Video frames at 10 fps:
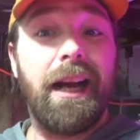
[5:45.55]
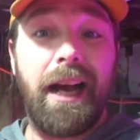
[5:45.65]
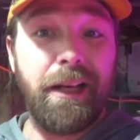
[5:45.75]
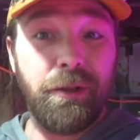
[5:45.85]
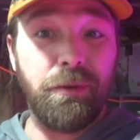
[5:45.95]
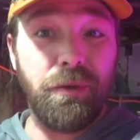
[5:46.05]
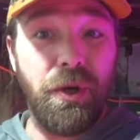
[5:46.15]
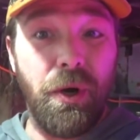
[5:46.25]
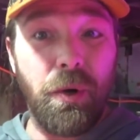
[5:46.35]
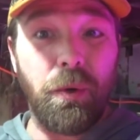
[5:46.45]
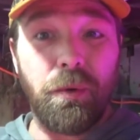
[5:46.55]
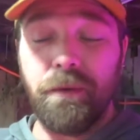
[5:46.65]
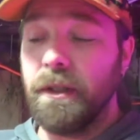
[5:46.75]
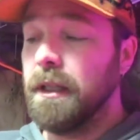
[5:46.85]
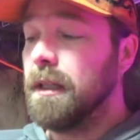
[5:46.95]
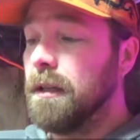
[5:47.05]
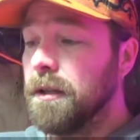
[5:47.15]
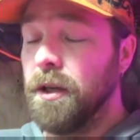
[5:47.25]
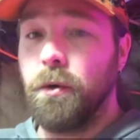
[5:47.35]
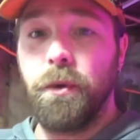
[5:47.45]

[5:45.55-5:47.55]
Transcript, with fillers: I don't know you know,